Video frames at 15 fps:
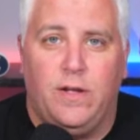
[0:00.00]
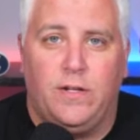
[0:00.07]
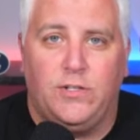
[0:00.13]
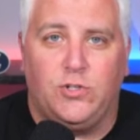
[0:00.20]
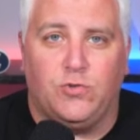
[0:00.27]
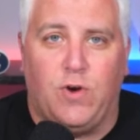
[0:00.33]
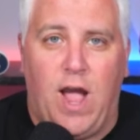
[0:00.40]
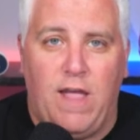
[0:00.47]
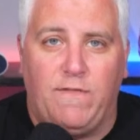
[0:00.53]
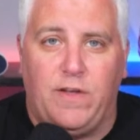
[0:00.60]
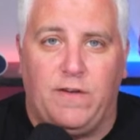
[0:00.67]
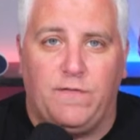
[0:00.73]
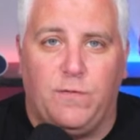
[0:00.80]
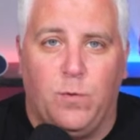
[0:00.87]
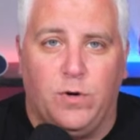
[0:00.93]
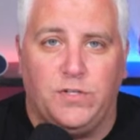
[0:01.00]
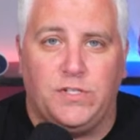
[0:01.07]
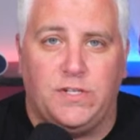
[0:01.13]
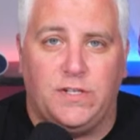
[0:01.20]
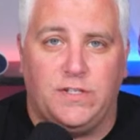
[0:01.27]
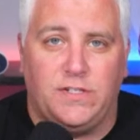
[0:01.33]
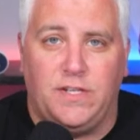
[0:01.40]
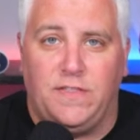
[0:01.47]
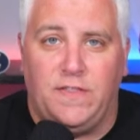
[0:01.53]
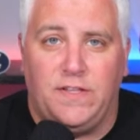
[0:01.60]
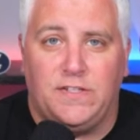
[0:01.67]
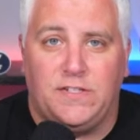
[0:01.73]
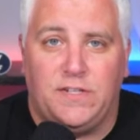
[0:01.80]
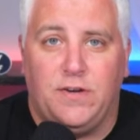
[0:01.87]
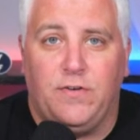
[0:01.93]
driving forces in
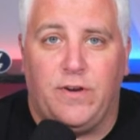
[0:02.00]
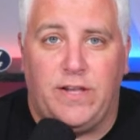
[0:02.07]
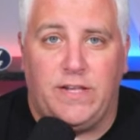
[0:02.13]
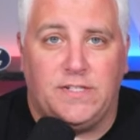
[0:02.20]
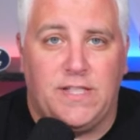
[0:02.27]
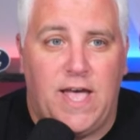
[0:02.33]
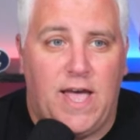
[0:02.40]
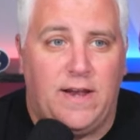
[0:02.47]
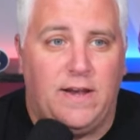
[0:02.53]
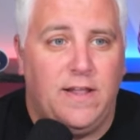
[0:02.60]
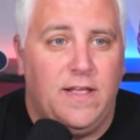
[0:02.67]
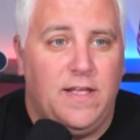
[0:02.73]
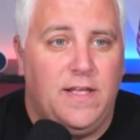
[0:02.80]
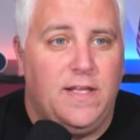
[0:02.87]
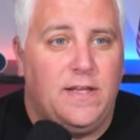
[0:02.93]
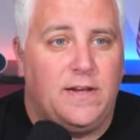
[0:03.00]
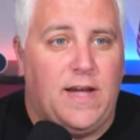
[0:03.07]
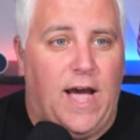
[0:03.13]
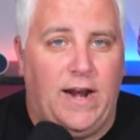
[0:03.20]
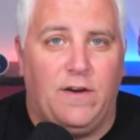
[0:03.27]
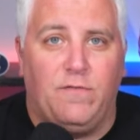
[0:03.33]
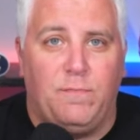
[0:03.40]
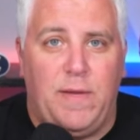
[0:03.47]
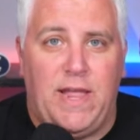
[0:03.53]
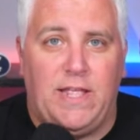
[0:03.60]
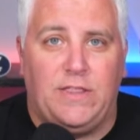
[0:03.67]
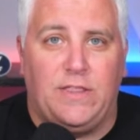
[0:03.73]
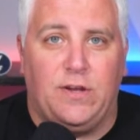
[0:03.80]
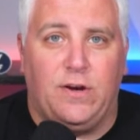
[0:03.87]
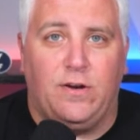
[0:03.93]
this series that kind of
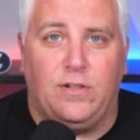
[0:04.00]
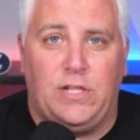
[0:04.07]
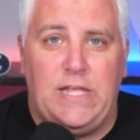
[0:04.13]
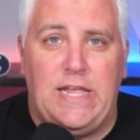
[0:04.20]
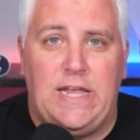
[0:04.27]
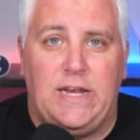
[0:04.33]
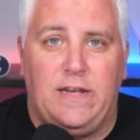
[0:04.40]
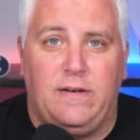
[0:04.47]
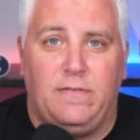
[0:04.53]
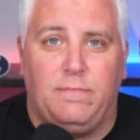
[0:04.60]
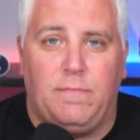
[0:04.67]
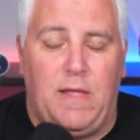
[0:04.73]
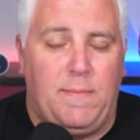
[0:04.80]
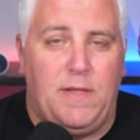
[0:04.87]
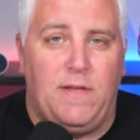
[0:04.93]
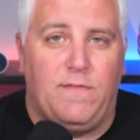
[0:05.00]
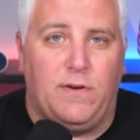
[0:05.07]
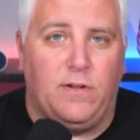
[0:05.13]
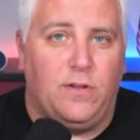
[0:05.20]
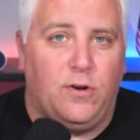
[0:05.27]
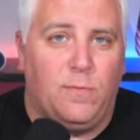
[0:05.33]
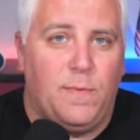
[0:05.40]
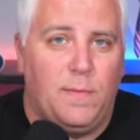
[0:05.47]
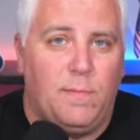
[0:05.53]
made their lead maybe even a little bit